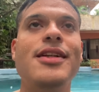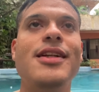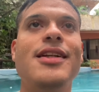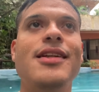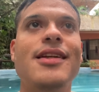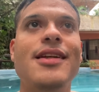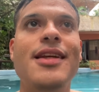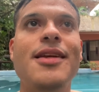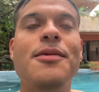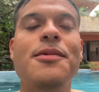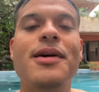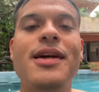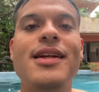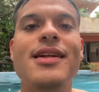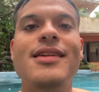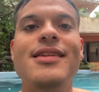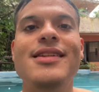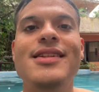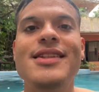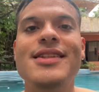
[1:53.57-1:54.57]
and he
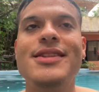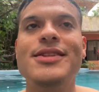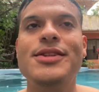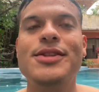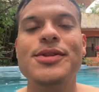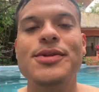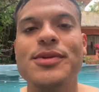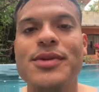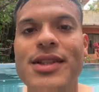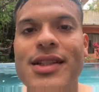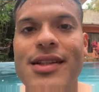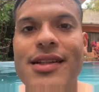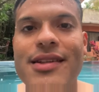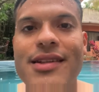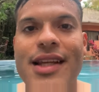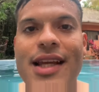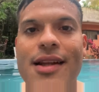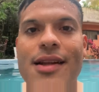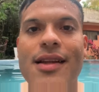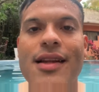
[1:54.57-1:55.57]
went to
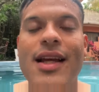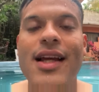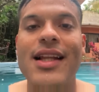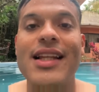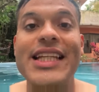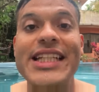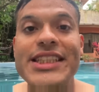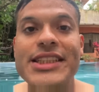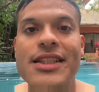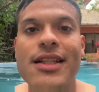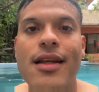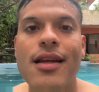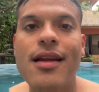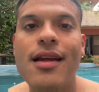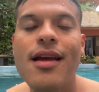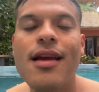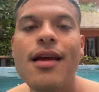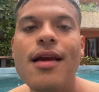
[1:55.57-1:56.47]
LinkedIn